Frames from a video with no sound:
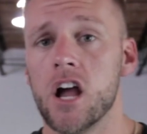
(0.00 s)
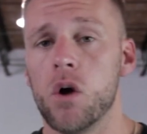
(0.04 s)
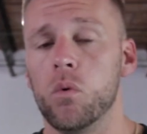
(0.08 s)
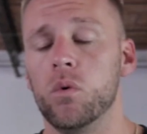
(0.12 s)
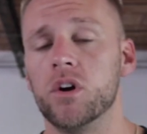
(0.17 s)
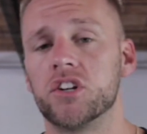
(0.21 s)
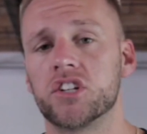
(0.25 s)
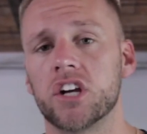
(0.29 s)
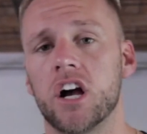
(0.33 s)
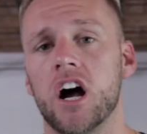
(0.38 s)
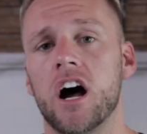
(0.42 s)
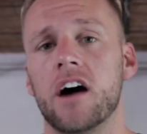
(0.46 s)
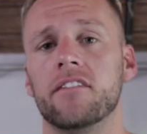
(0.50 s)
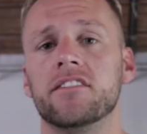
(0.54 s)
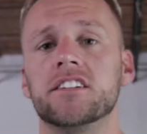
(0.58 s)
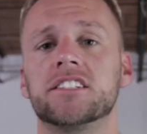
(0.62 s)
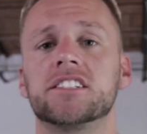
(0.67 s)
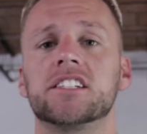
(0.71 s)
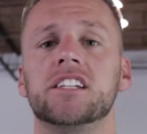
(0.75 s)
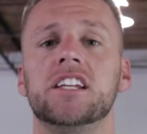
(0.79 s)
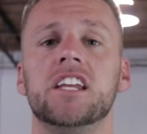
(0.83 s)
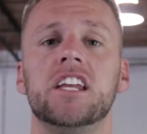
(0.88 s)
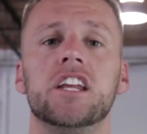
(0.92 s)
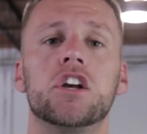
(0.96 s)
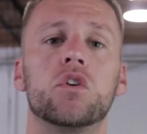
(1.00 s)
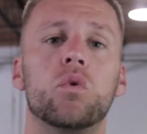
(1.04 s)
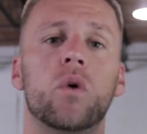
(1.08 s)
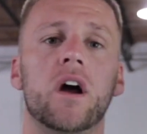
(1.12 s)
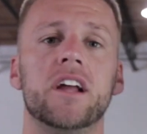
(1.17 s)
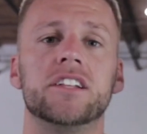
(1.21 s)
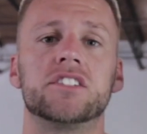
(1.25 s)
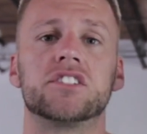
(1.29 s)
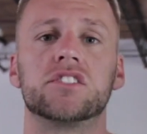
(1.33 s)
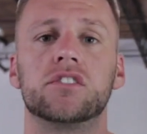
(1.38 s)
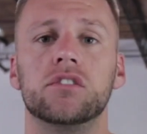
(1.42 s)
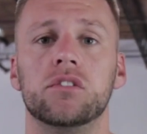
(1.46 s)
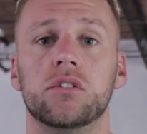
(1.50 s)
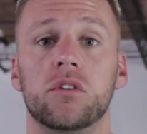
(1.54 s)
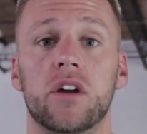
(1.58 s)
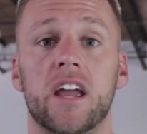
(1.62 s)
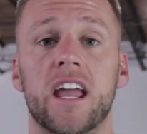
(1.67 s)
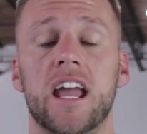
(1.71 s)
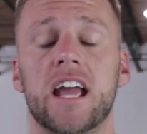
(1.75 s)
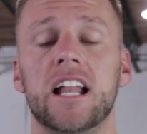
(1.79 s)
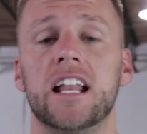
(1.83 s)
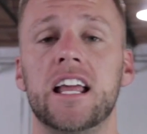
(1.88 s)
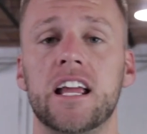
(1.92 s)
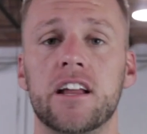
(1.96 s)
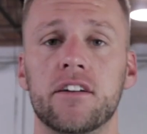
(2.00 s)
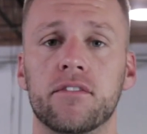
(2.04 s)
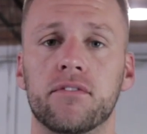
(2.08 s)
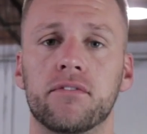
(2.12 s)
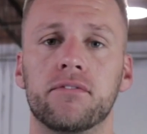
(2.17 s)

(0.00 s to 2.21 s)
which obviously equates to hitting